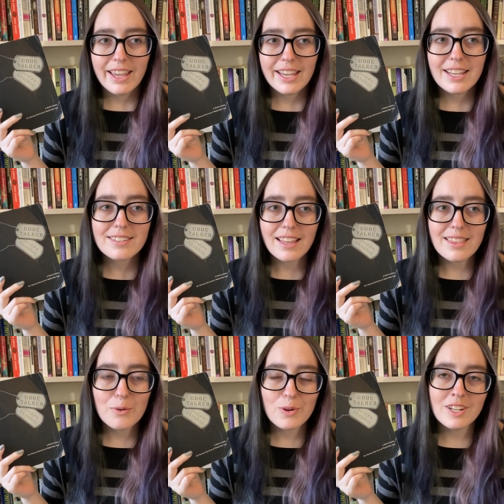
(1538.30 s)
He said
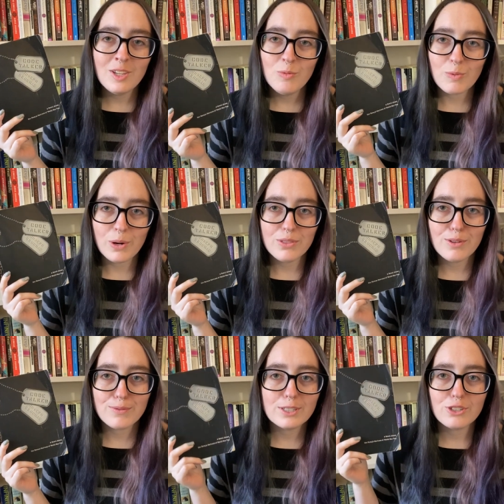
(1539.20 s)
that when he wrote
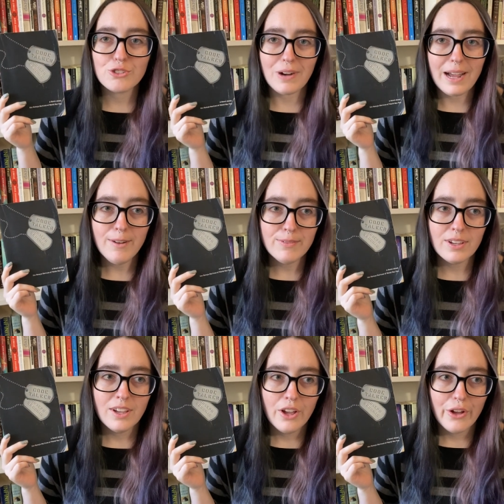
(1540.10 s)
the first draft,
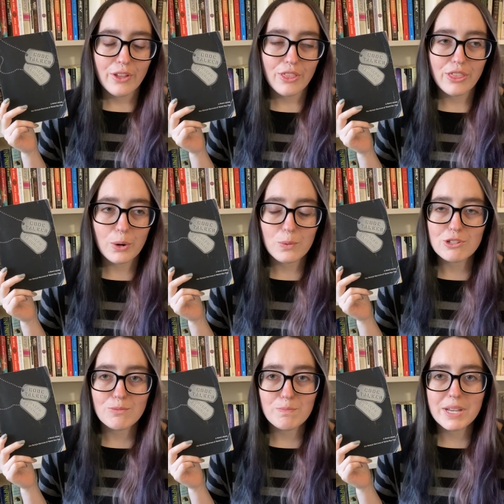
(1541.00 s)
there
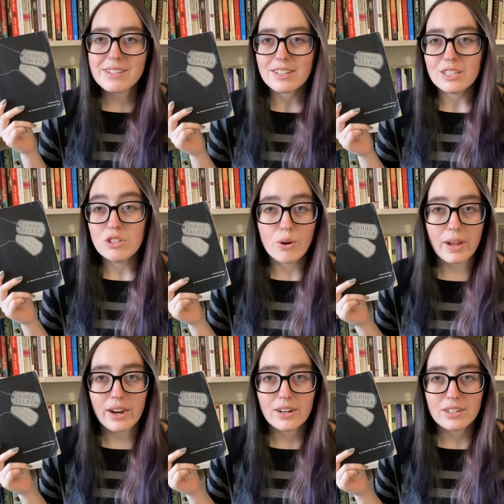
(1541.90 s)
was basically no
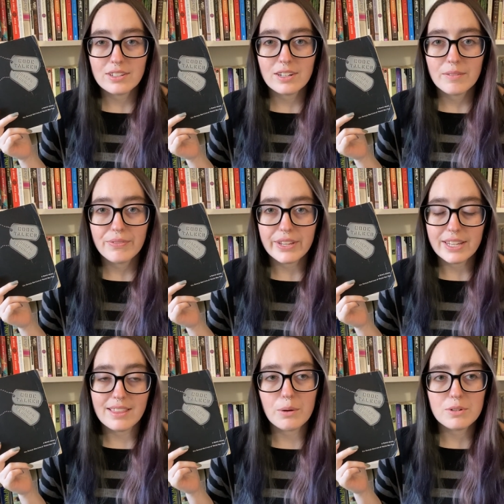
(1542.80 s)
character.
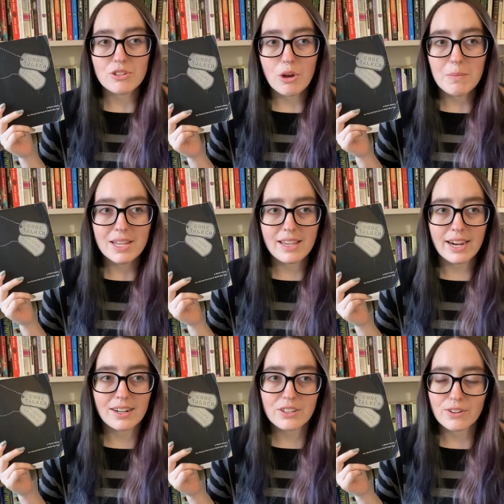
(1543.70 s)
Like there was no main
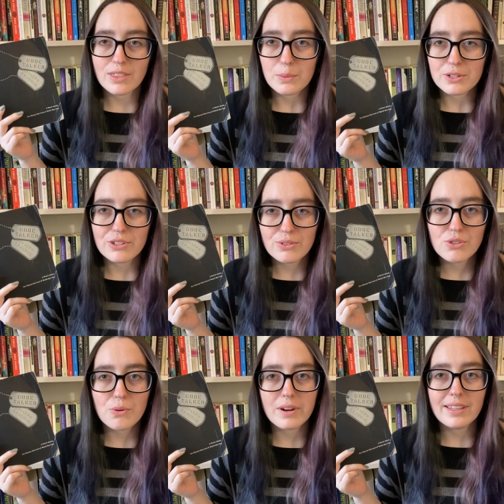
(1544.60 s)
character, there was no
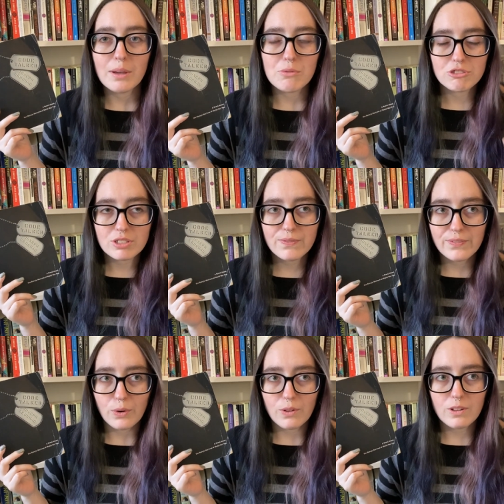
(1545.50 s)
story. It was just
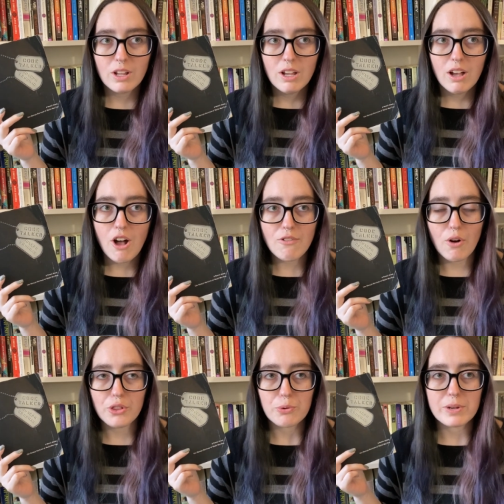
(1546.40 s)
full of
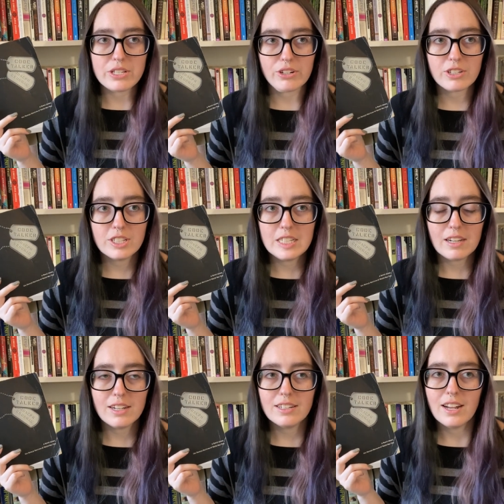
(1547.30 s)
all the research he had
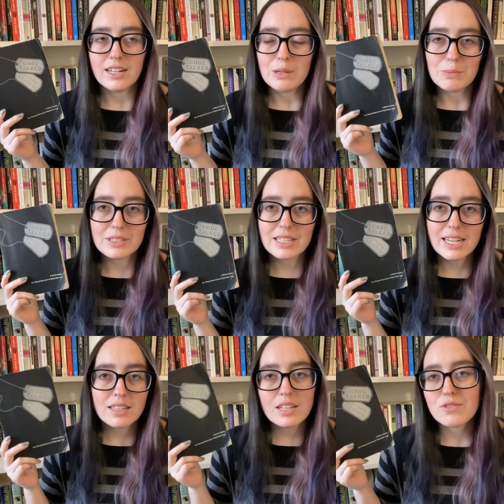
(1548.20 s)
done. And he was
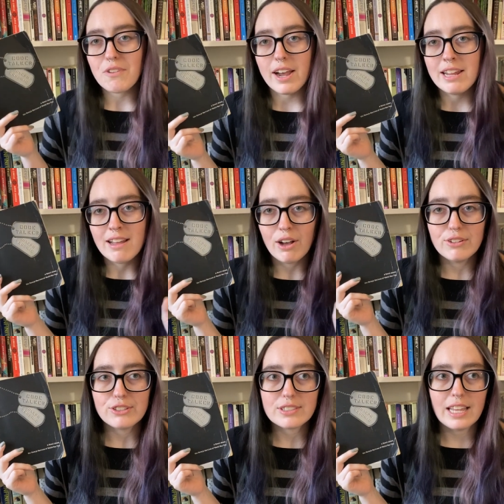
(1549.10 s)
like, that's fine. I'll
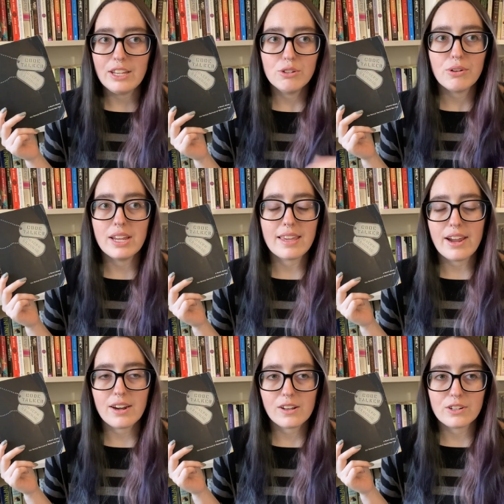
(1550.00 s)
just like create
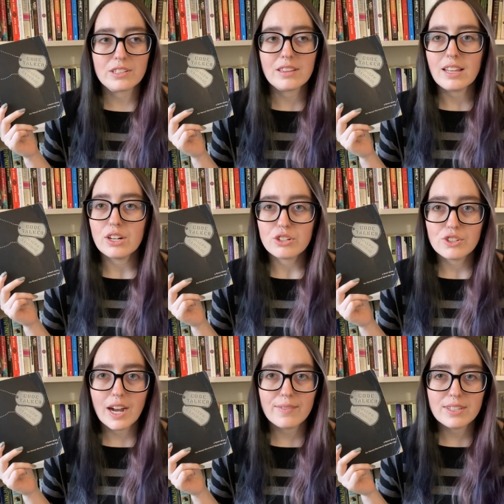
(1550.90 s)
characters in later
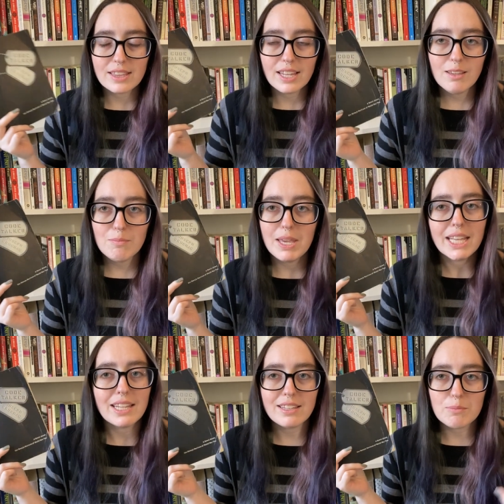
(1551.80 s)
drafts and like
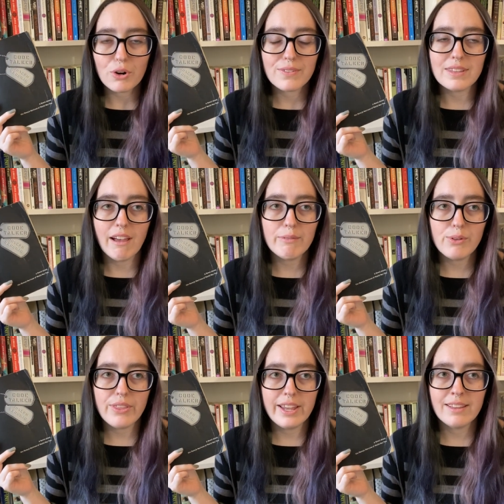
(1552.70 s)
make it into more of a
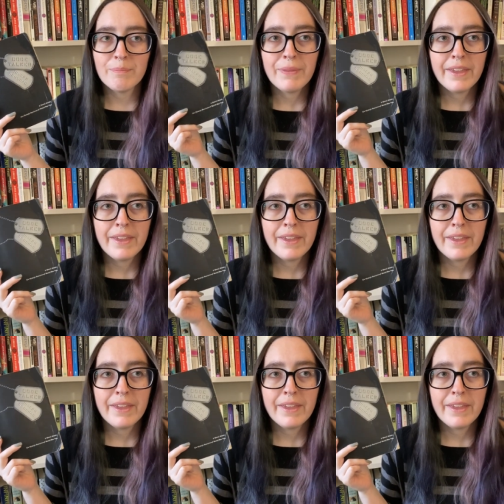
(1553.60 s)
novel then.